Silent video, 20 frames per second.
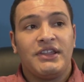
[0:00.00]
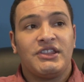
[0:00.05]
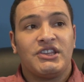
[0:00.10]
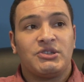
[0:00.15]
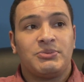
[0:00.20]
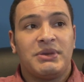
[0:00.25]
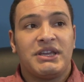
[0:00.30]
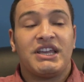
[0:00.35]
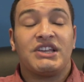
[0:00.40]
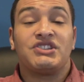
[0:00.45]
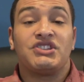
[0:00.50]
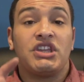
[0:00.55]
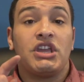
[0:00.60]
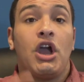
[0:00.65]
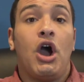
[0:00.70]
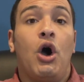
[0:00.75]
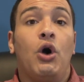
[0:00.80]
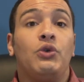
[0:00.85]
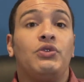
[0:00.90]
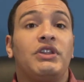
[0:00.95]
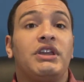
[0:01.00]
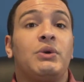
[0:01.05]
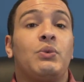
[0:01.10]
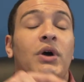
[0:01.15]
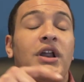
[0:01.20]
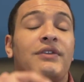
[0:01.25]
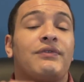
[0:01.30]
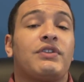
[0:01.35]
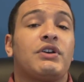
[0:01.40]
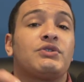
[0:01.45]
because the only
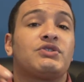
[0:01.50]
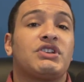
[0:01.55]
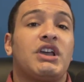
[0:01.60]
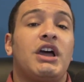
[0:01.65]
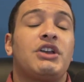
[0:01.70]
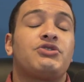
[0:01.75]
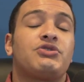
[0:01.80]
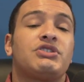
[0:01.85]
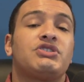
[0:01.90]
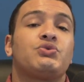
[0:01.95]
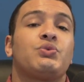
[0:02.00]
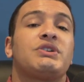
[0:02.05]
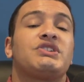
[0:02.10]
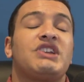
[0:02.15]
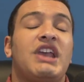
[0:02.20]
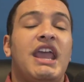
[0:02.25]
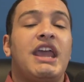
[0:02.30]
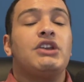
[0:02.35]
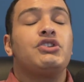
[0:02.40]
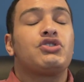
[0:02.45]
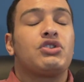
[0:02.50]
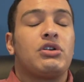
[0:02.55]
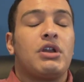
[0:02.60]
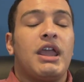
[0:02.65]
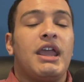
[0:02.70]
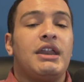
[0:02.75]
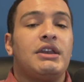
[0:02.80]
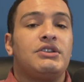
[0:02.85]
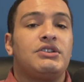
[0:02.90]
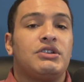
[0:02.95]
one of those countries which entered
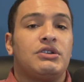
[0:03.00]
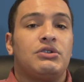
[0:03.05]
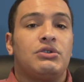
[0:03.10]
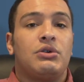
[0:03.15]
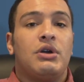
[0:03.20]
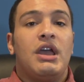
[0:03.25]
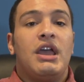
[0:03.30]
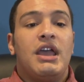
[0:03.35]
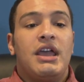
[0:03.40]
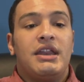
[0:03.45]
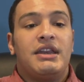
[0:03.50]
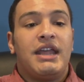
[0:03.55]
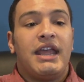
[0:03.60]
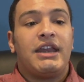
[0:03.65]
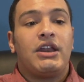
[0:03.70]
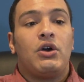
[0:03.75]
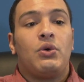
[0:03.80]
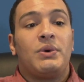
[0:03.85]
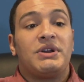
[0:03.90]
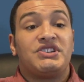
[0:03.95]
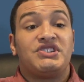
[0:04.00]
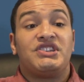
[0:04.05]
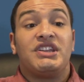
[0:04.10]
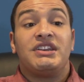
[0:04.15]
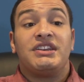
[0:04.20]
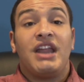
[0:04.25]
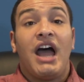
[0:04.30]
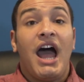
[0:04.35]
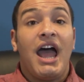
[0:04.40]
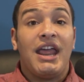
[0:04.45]
into NATO which did
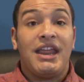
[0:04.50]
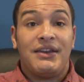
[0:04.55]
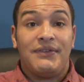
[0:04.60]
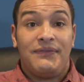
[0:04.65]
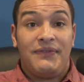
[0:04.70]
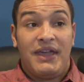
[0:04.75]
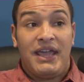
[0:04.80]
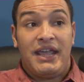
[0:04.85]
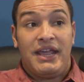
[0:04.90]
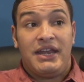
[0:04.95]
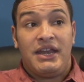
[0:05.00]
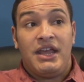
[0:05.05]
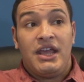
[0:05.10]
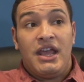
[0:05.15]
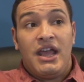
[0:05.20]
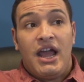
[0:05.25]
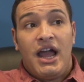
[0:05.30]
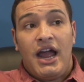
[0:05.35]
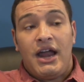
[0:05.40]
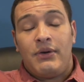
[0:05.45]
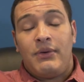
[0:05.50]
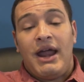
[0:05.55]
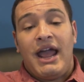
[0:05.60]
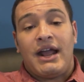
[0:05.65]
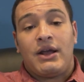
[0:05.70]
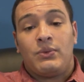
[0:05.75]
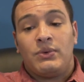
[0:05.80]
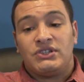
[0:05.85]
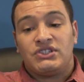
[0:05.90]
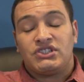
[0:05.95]
not invade
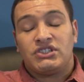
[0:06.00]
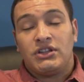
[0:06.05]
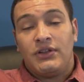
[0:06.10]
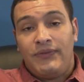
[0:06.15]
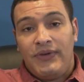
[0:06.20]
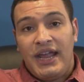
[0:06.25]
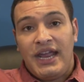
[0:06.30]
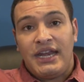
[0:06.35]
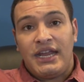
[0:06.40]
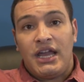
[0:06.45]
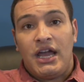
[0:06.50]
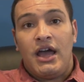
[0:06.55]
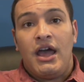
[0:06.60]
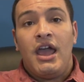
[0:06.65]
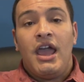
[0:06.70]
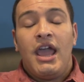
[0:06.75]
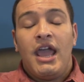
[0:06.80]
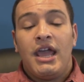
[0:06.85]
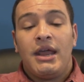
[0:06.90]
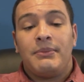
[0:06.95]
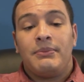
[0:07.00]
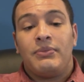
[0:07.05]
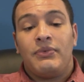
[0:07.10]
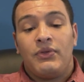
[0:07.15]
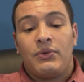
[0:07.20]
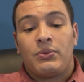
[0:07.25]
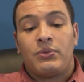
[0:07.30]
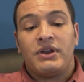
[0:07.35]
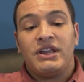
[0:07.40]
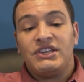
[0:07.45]
Iraq was Slovenia. And
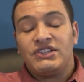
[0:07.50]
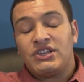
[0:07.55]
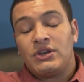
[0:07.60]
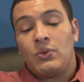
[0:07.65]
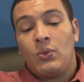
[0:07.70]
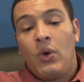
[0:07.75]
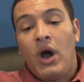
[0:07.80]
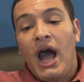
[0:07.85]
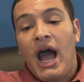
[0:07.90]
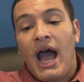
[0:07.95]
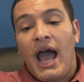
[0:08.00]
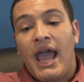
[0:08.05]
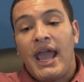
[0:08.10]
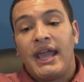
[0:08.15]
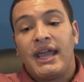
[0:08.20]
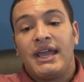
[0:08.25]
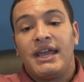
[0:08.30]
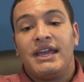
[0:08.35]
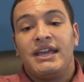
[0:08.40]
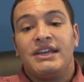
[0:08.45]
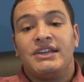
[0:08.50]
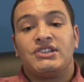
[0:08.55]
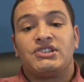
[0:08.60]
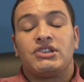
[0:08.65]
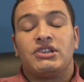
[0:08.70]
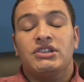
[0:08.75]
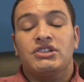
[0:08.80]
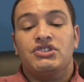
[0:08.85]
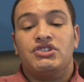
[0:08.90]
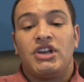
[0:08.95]
the reason why is
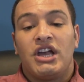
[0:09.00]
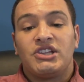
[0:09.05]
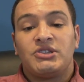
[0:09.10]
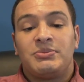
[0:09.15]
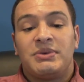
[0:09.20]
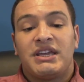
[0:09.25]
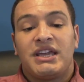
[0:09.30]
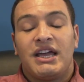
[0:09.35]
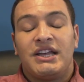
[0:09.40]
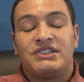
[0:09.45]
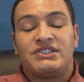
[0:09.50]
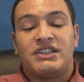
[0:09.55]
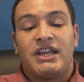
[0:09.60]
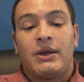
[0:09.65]
just because